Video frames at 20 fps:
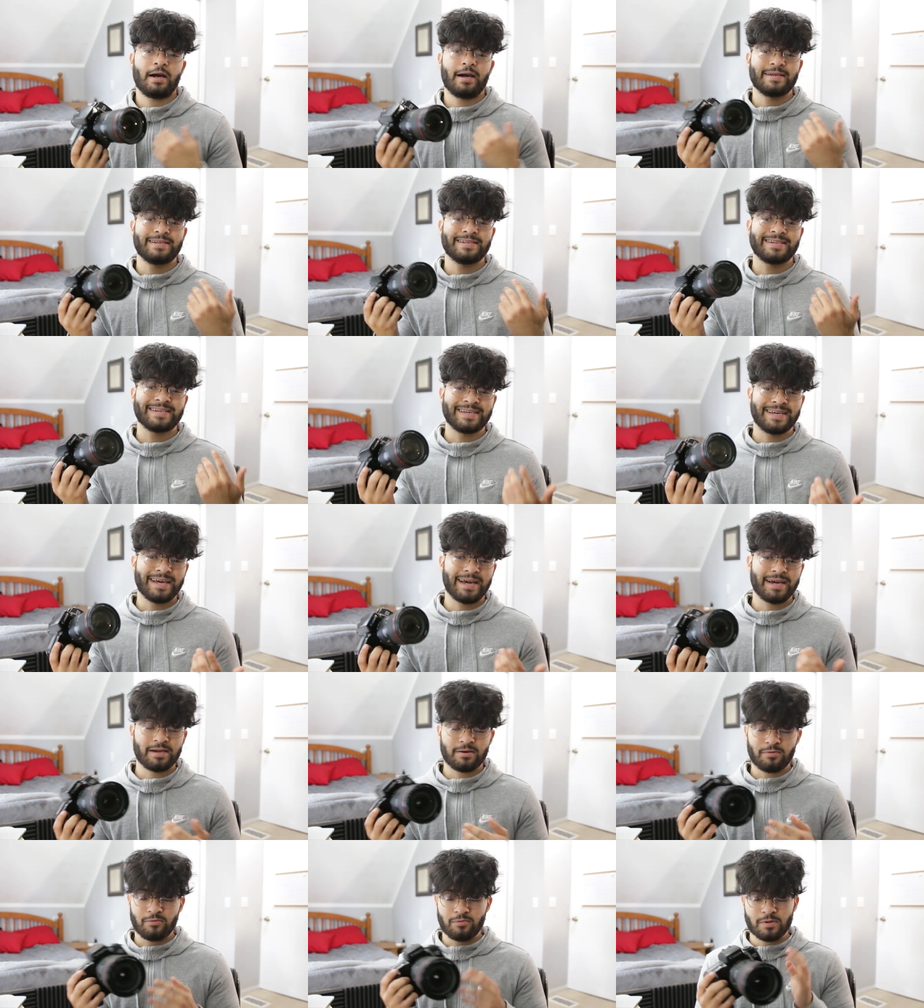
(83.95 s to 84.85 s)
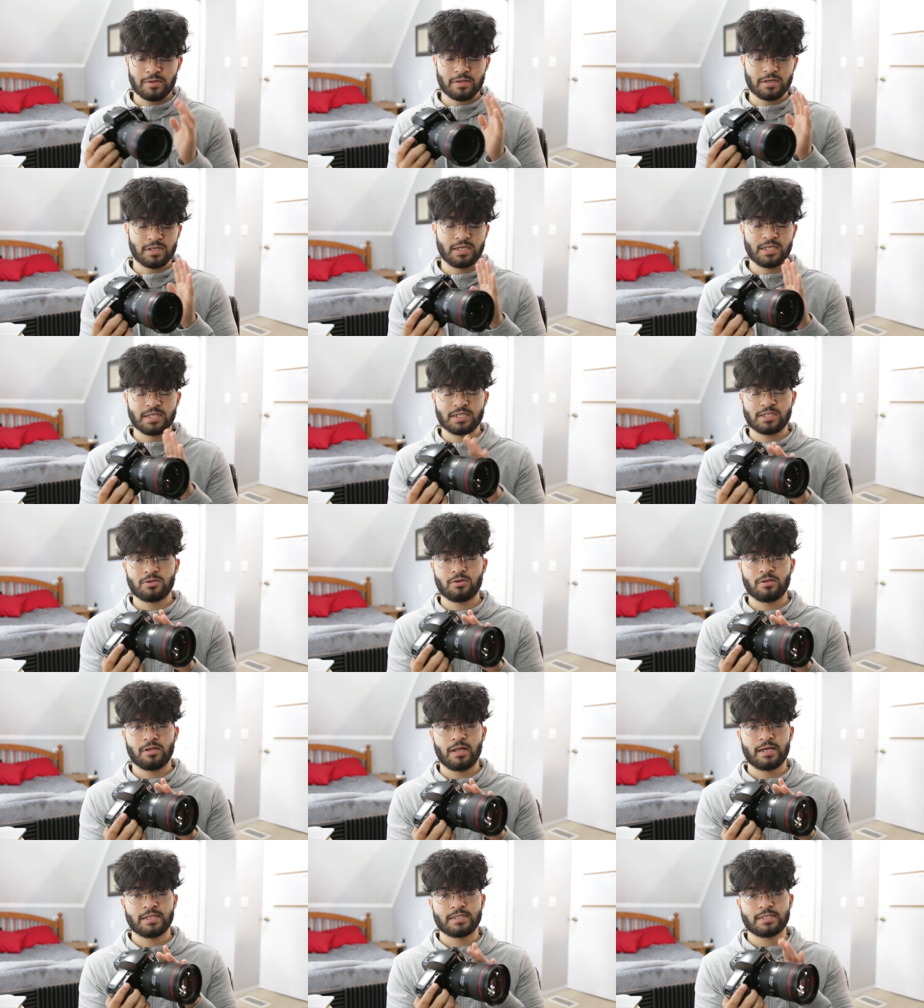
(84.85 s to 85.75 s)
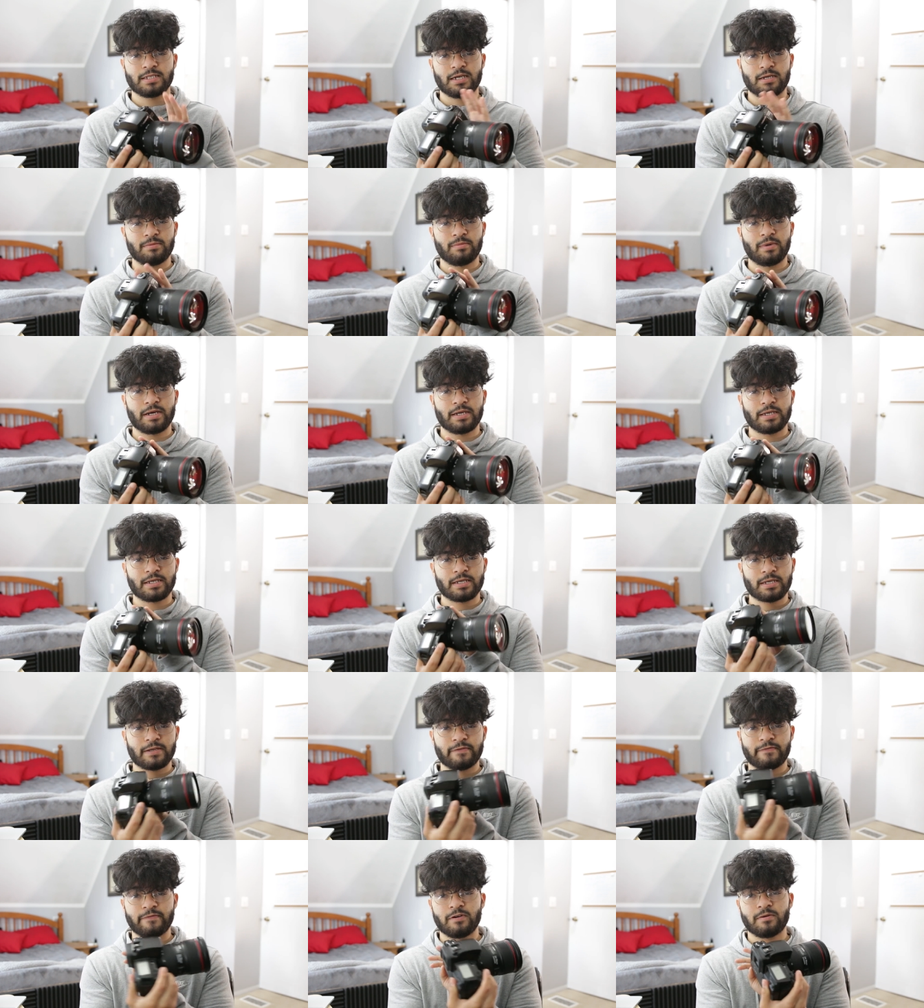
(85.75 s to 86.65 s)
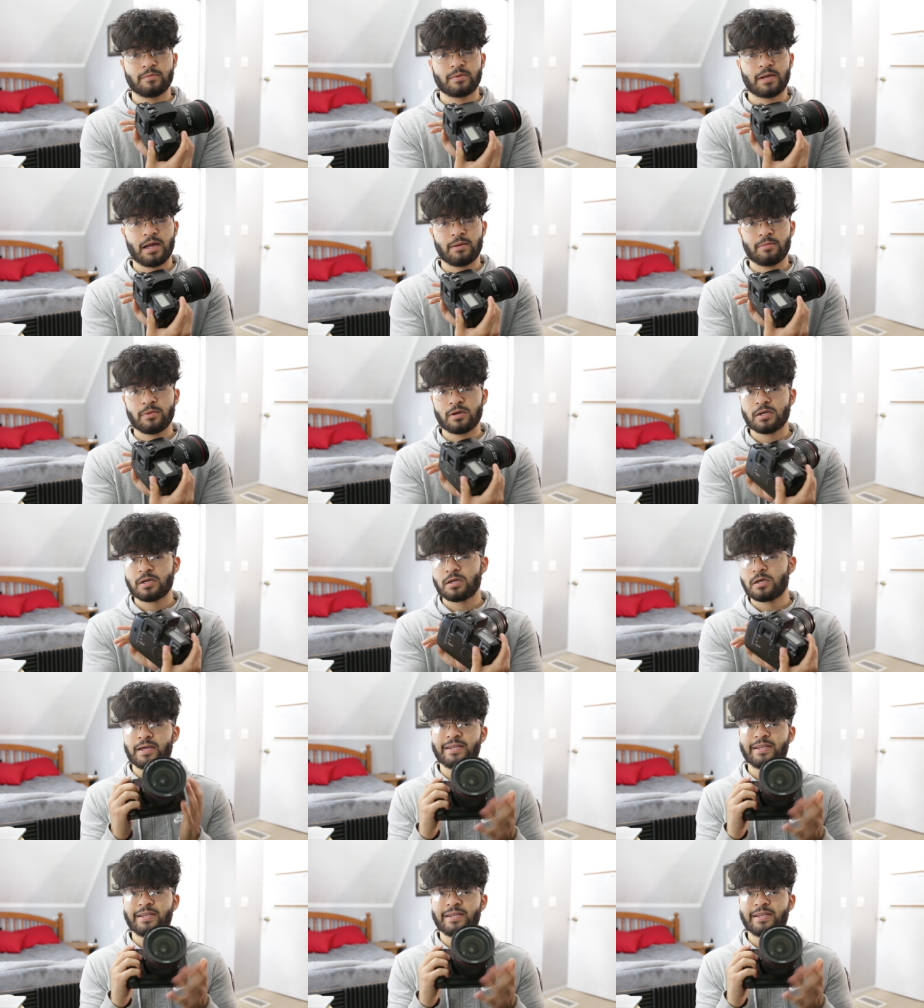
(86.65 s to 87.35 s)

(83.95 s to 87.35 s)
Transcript: I'd get with a digital lens on my film camera.